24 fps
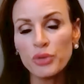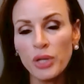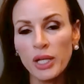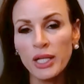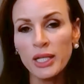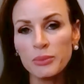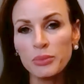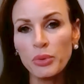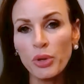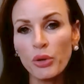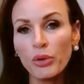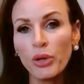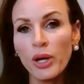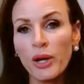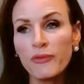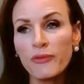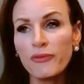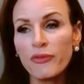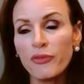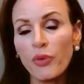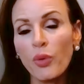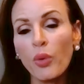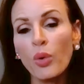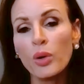training
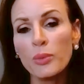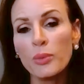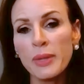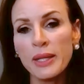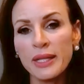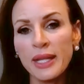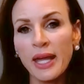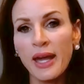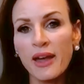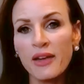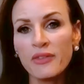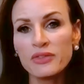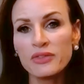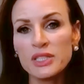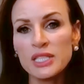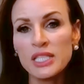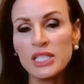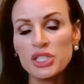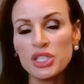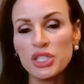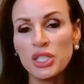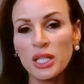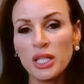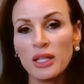program for BNAB,
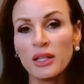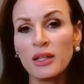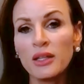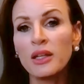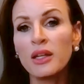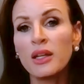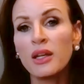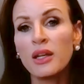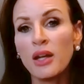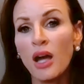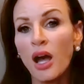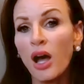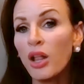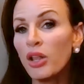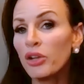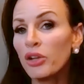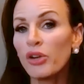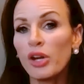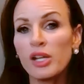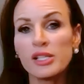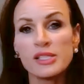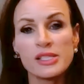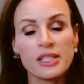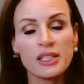teaching all
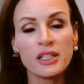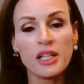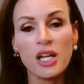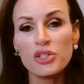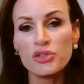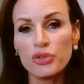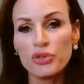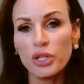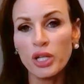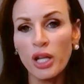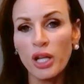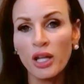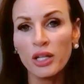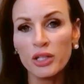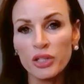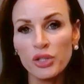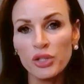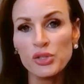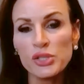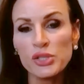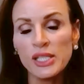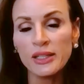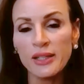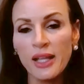across the country on
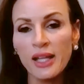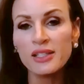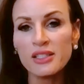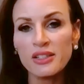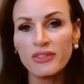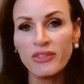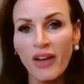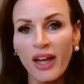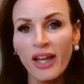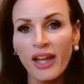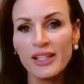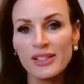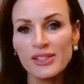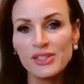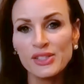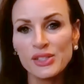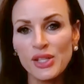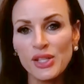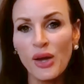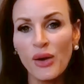using that device.